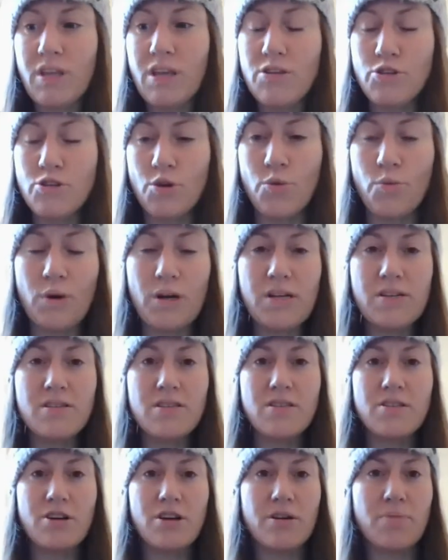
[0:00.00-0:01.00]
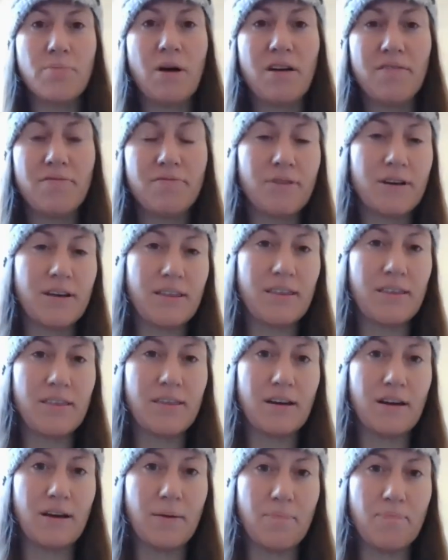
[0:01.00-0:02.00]
So we wanted to start them off with
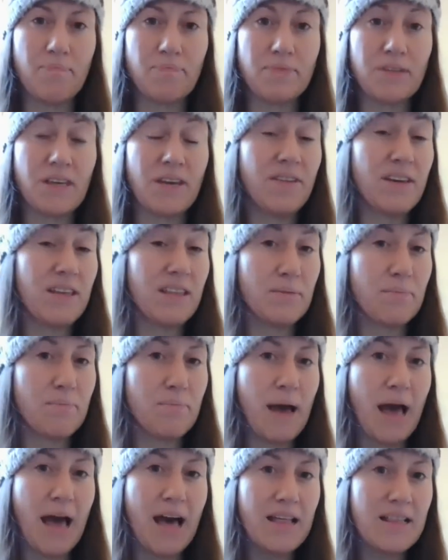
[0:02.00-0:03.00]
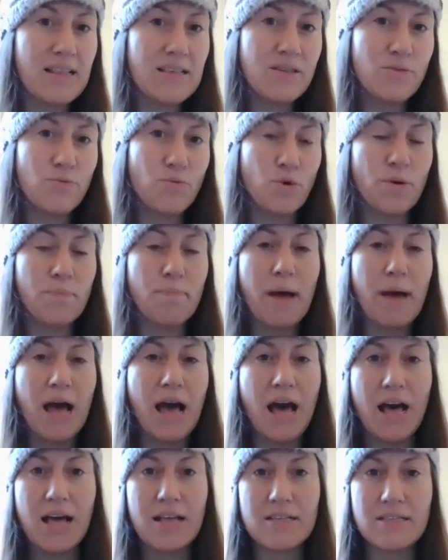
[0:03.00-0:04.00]
giving them baths, warm
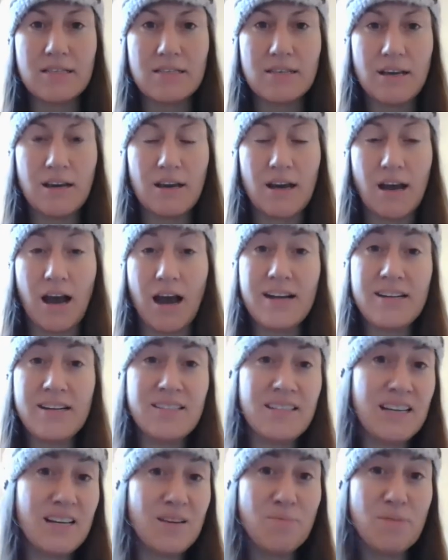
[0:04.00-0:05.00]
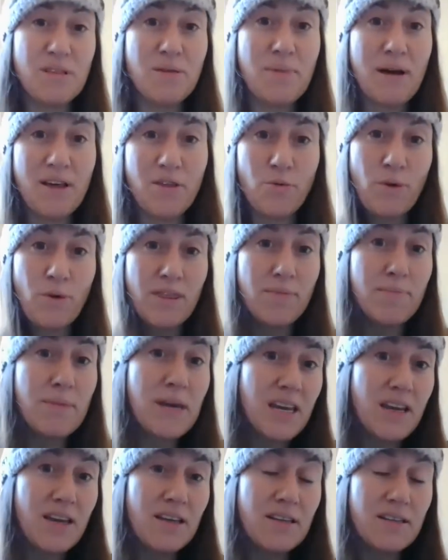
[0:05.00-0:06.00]
baths. I just take them in the bath with
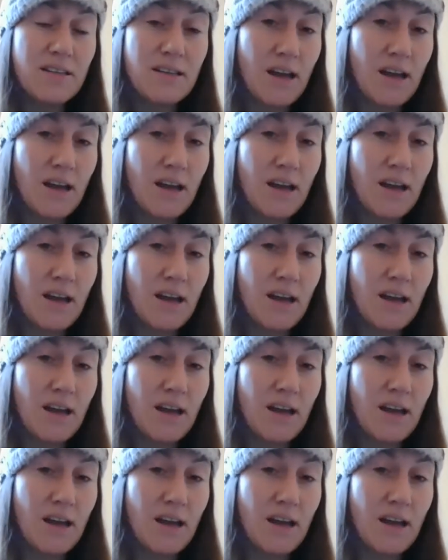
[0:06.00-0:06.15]
me.